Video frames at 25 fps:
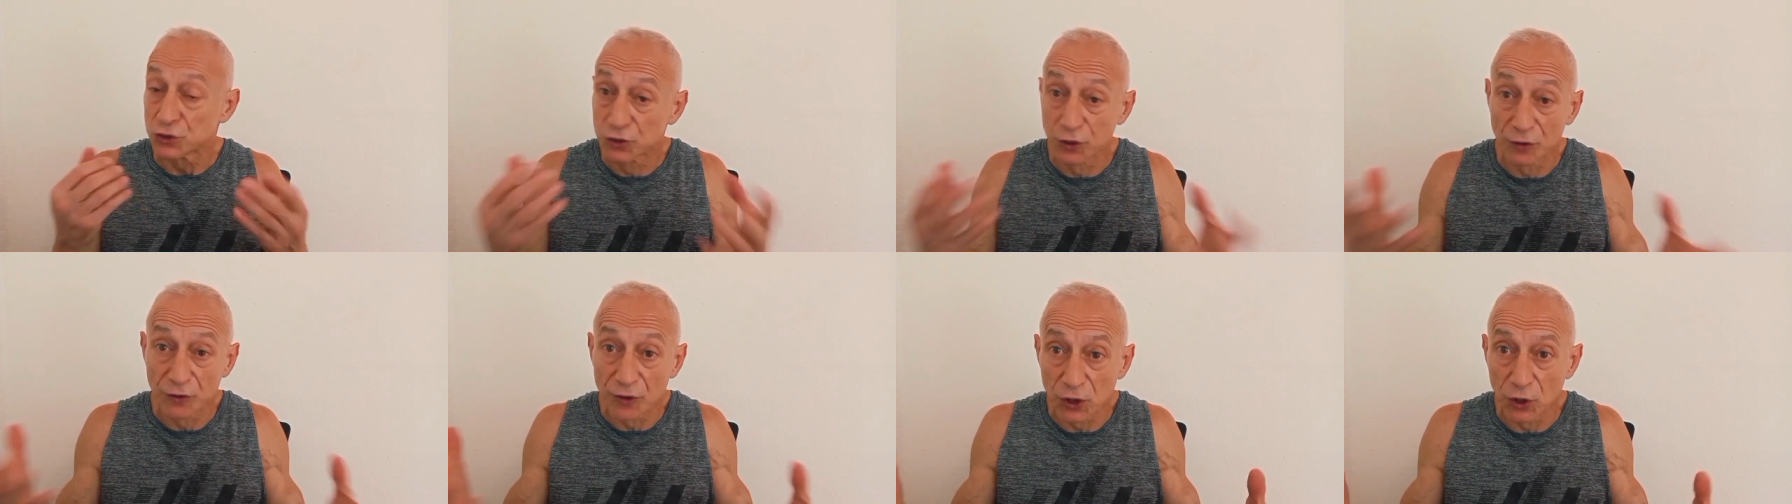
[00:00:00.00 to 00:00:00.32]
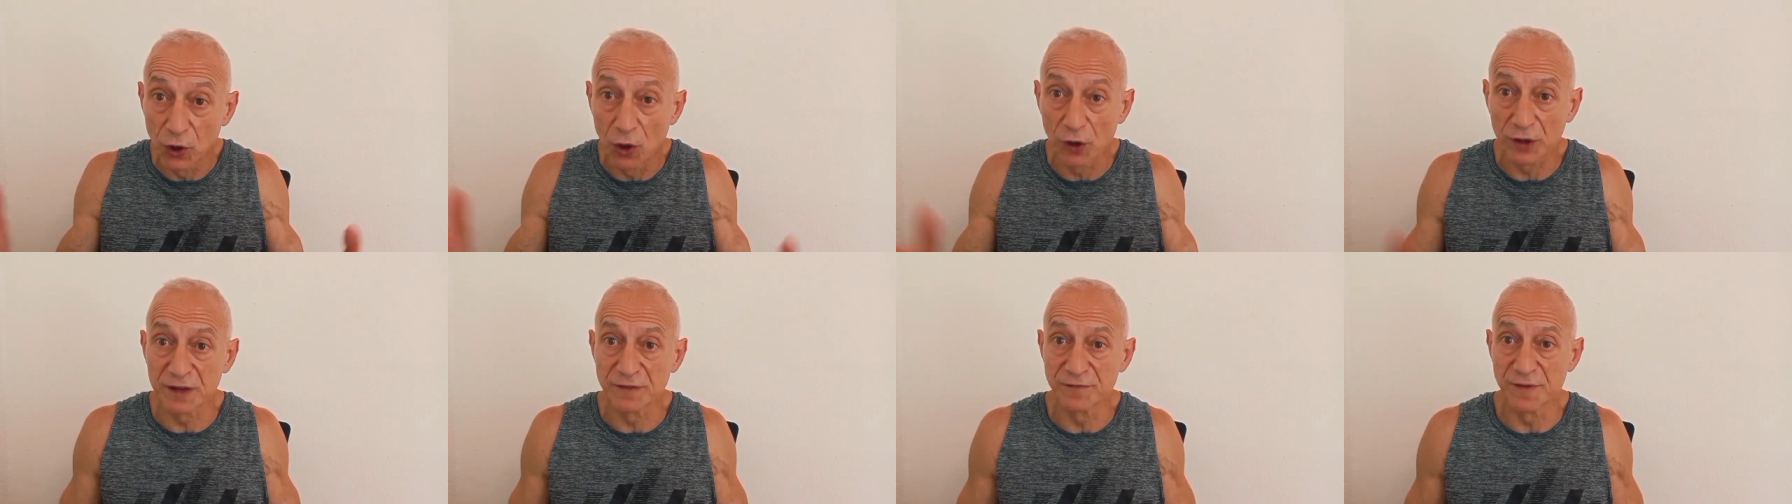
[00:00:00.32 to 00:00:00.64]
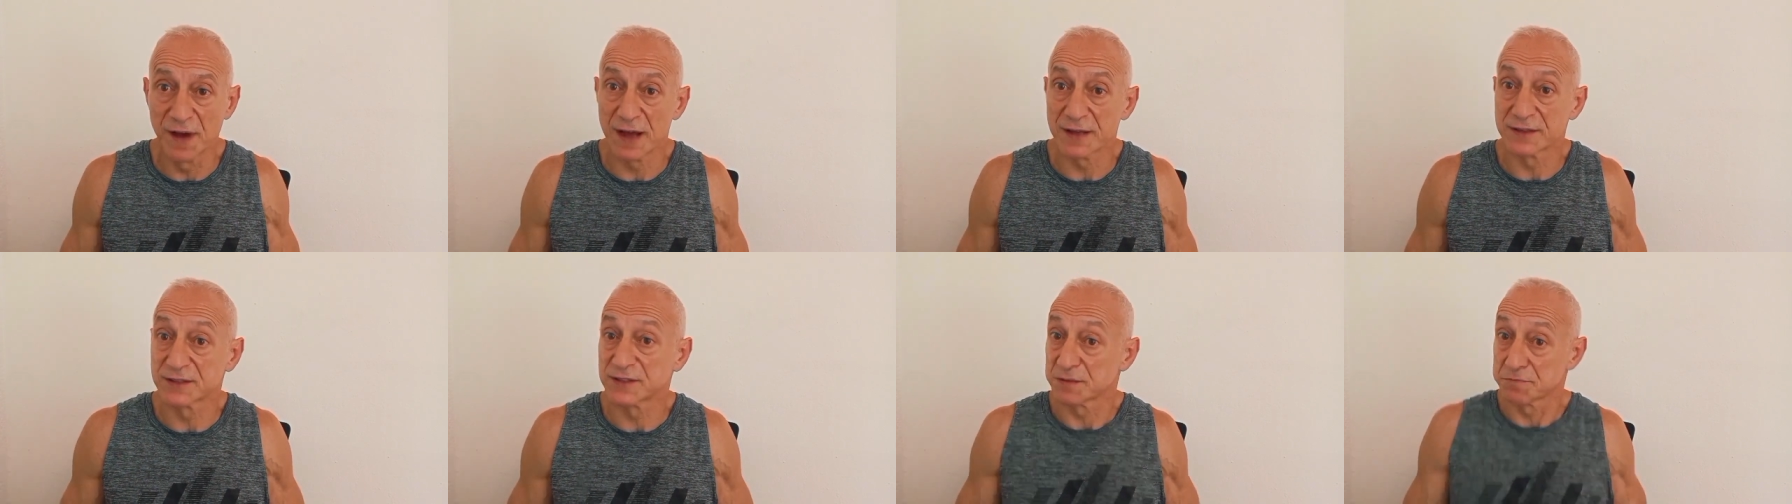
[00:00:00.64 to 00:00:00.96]
during long
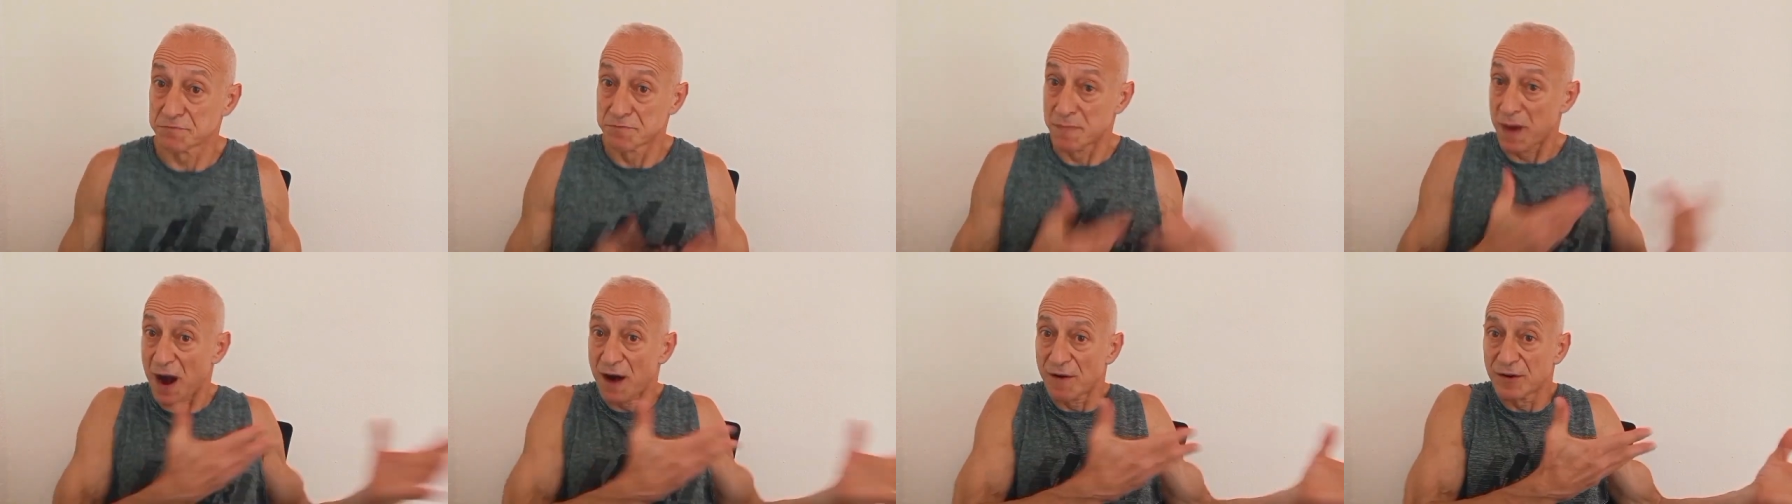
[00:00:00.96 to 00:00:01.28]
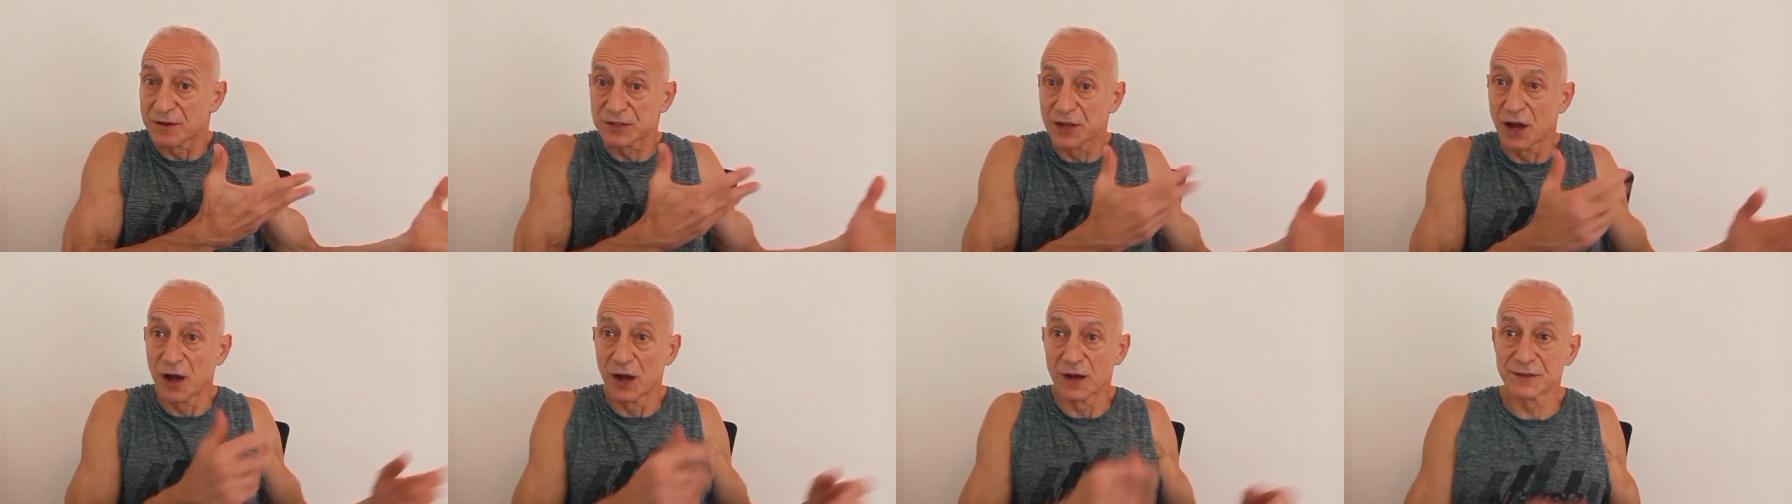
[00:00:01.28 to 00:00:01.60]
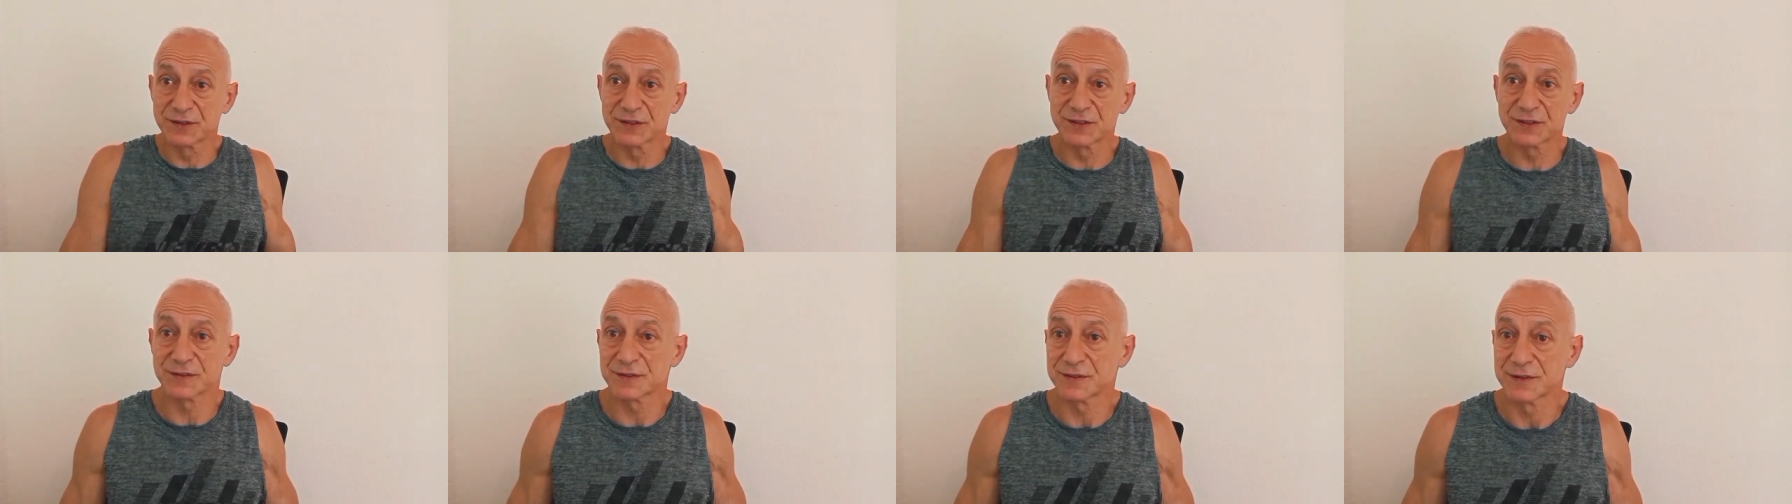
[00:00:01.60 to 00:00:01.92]
events,
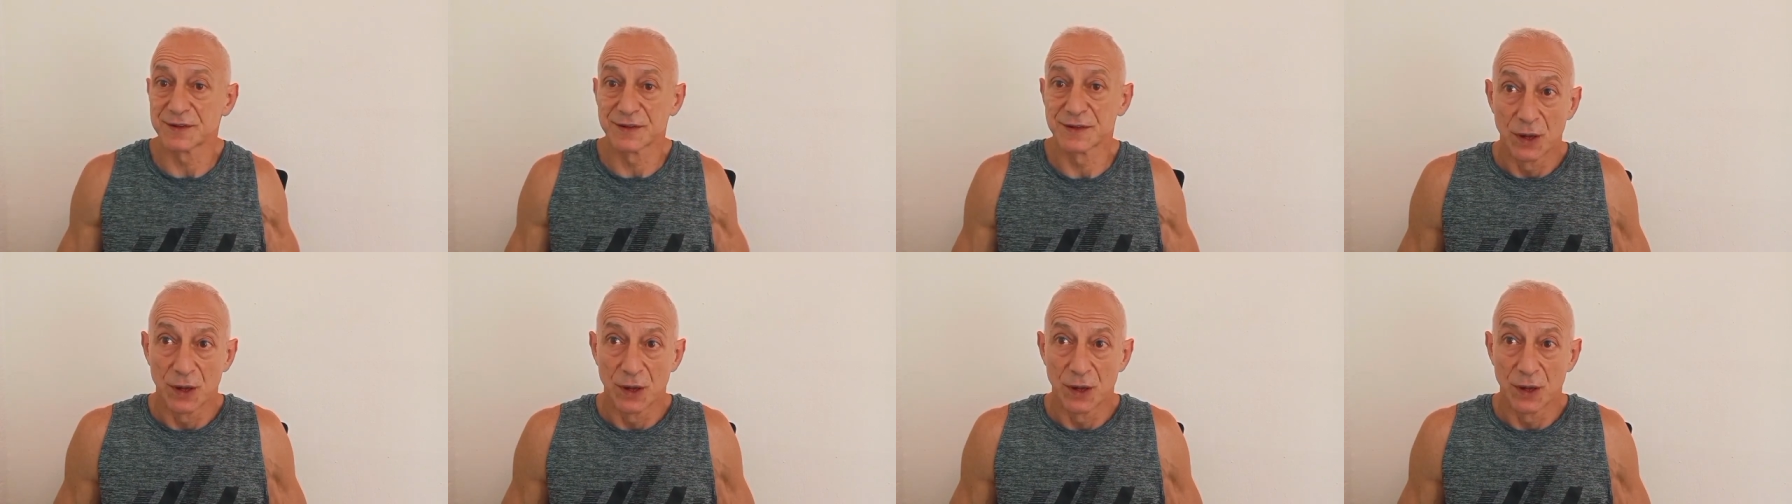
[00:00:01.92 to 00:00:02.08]
marathons,